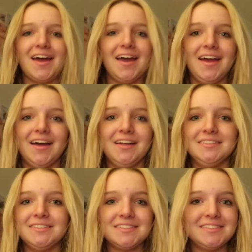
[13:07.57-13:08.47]

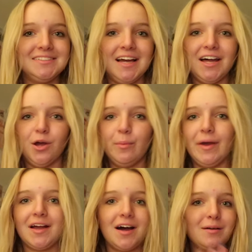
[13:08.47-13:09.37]
and yeah, no
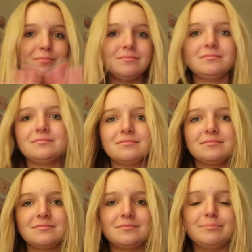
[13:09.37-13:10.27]
makeup,
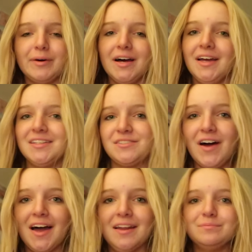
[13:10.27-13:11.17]
but it's
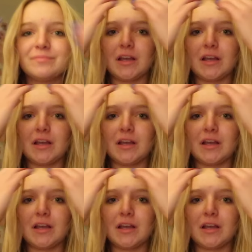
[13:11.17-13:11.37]
fine.